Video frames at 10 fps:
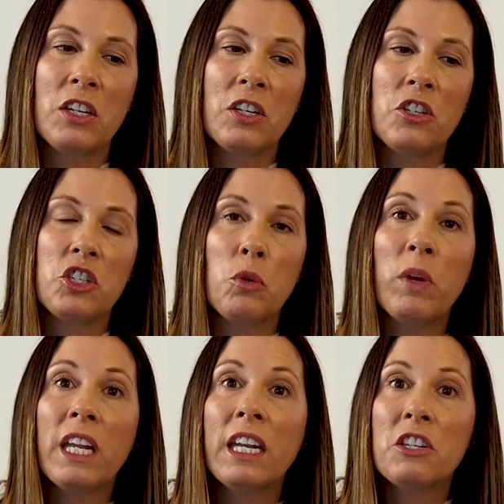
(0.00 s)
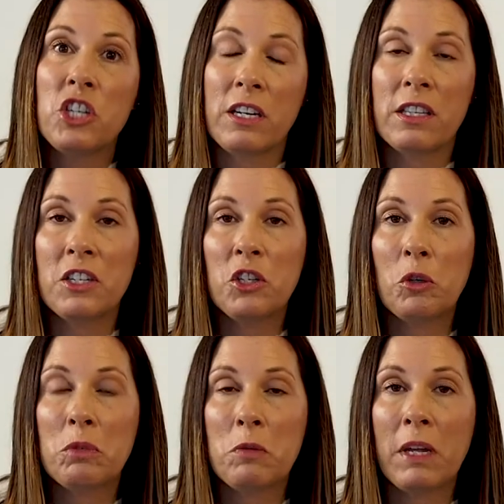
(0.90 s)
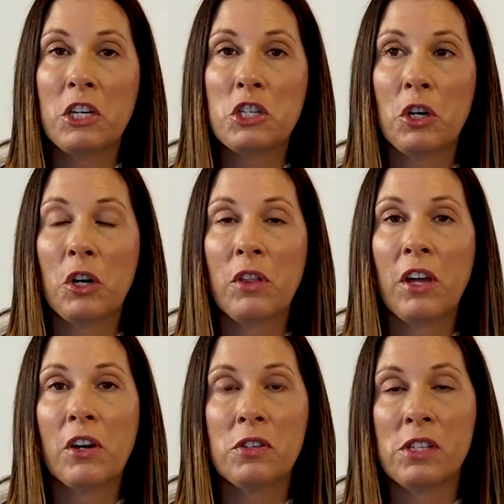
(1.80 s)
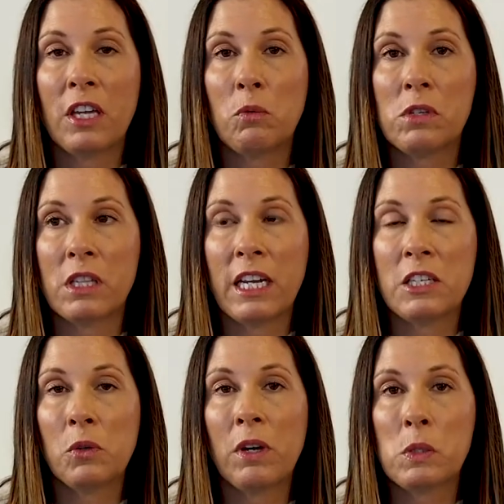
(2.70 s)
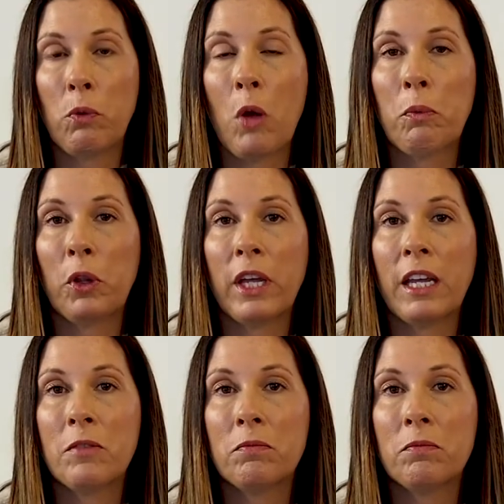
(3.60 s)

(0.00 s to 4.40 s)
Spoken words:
She went in and checked the tomb to make sure that her son was laid to rest properly,